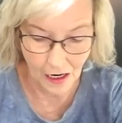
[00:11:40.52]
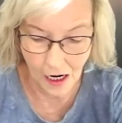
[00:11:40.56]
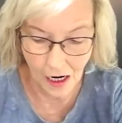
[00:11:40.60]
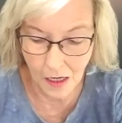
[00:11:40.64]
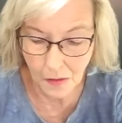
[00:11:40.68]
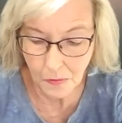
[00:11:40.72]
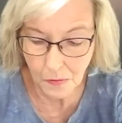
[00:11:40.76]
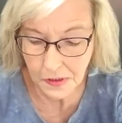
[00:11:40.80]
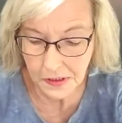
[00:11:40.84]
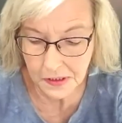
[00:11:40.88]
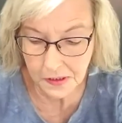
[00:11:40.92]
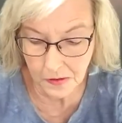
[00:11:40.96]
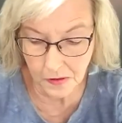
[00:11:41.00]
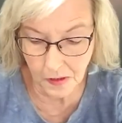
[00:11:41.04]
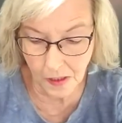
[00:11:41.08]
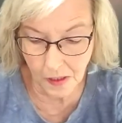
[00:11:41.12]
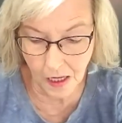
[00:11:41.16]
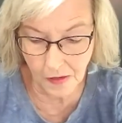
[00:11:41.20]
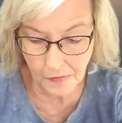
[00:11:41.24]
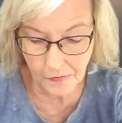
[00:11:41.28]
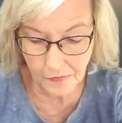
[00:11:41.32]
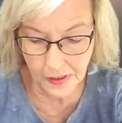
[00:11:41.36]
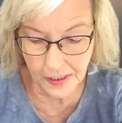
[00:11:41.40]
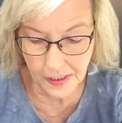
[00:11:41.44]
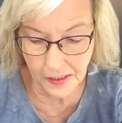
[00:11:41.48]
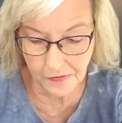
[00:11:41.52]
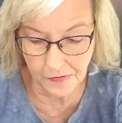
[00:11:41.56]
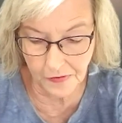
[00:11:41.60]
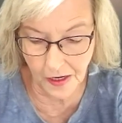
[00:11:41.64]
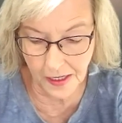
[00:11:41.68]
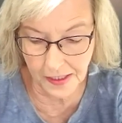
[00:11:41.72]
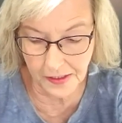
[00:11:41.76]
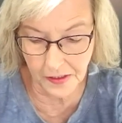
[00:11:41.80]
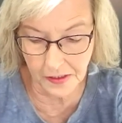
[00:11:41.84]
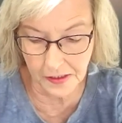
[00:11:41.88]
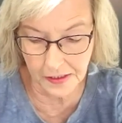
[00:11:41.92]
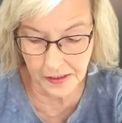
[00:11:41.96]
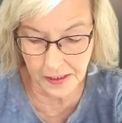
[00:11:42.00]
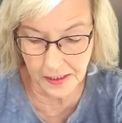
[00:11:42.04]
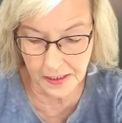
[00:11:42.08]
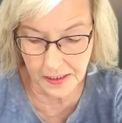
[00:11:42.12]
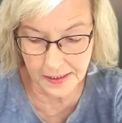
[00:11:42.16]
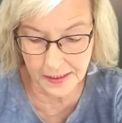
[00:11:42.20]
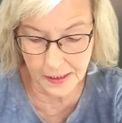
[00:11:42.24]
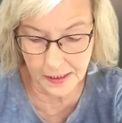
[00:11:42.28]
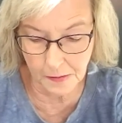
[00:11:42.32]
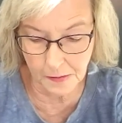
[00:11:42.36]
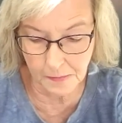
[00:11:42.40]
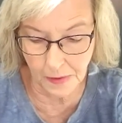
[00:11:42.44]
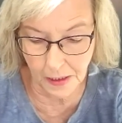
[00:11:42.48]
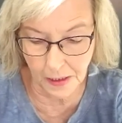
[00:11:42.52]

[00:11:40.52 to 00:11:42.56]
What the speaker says: I would love it if I could get some